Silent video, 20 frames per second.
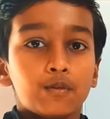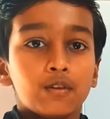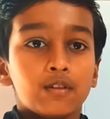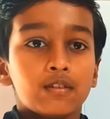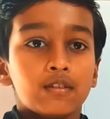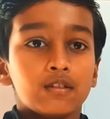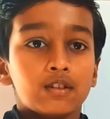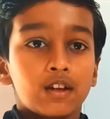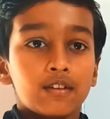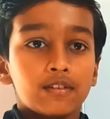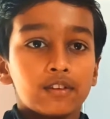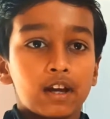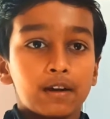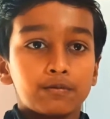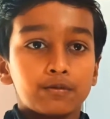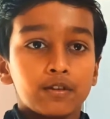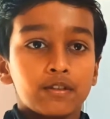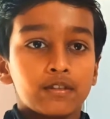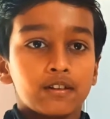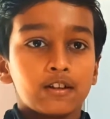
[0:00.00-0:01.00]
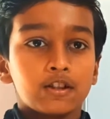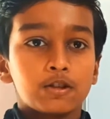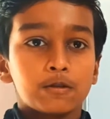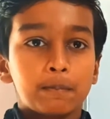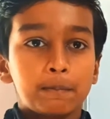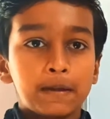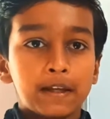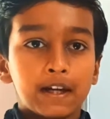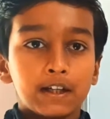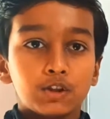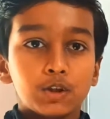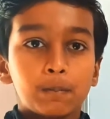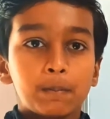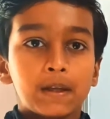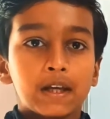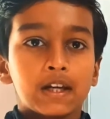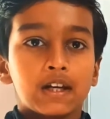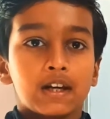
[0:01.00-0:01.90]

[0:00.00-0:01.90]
to search peer-to-peer